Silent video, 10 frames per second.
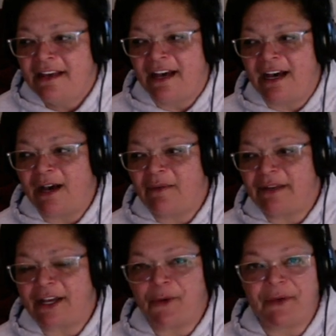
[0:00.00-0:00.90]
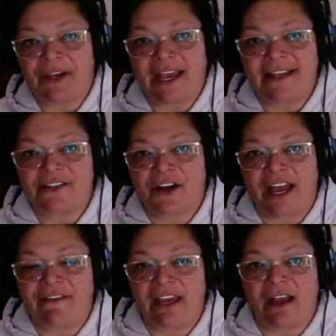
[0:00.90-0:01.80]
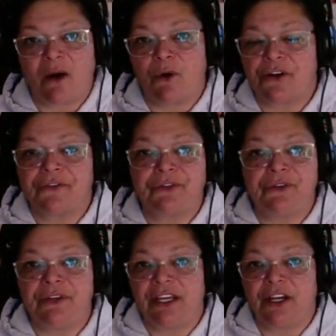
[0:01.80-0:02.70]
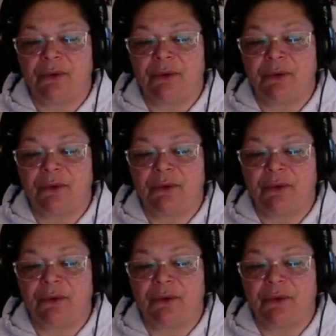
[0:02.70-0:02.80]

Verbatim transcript: Uh, but I hope you guys are having a wonderful new year.